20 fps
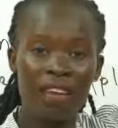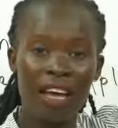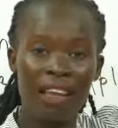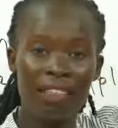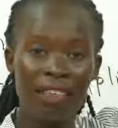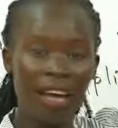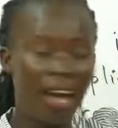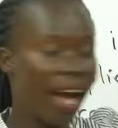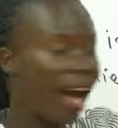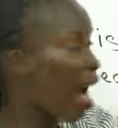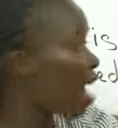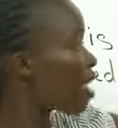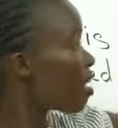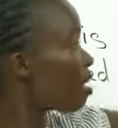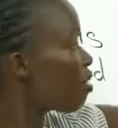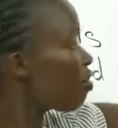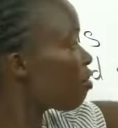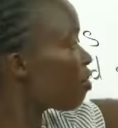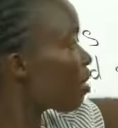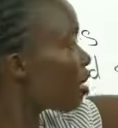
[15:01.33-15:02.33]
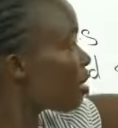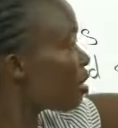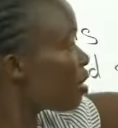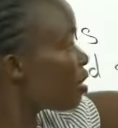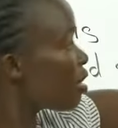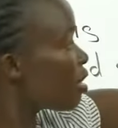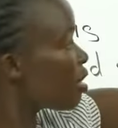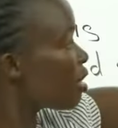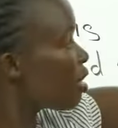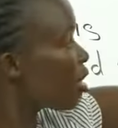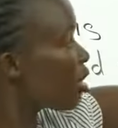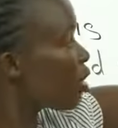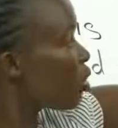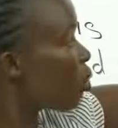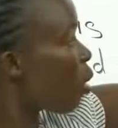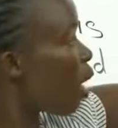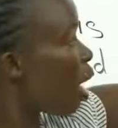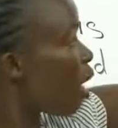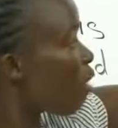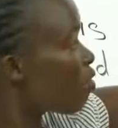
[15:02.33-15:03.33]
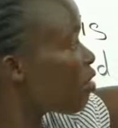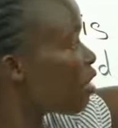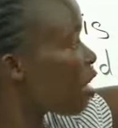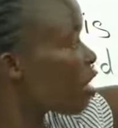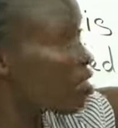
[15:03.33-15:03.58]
are there, and even you have the